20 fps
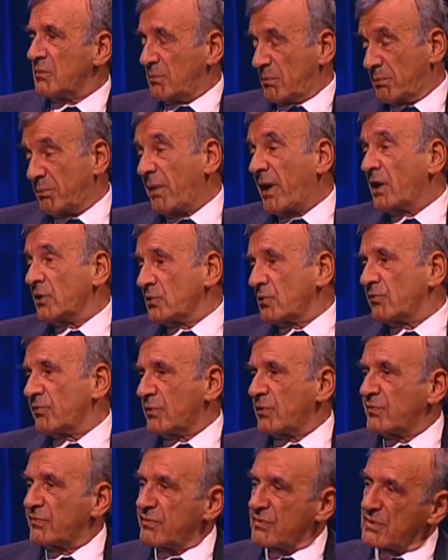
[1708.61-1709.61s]
part of,
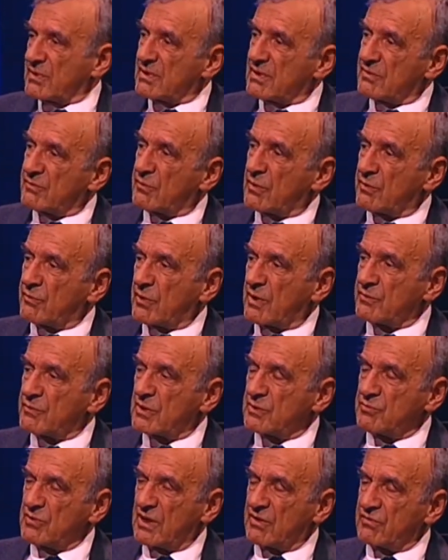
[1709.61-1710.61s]
of
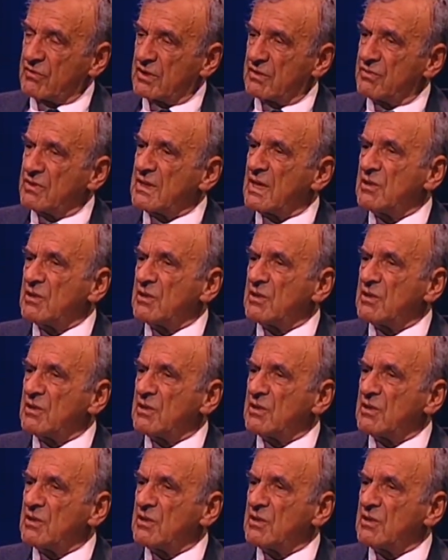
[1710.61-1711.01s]
what we have given,